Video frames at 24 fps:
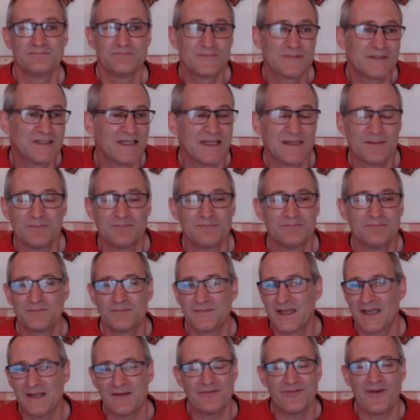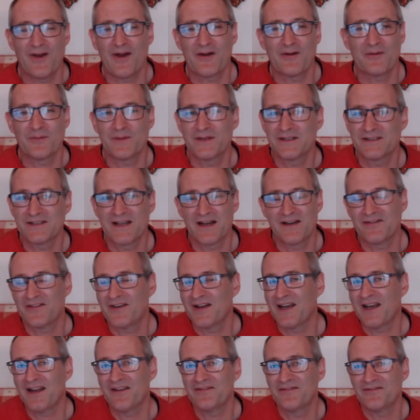keep firing me stuff. I
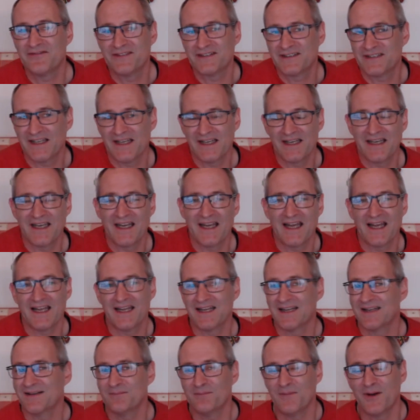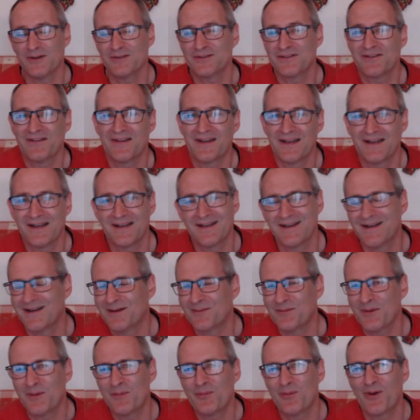love seeing it, and most of it
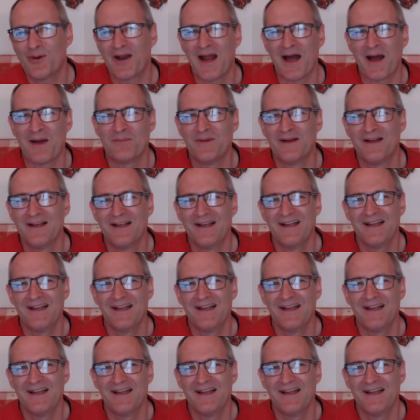we put up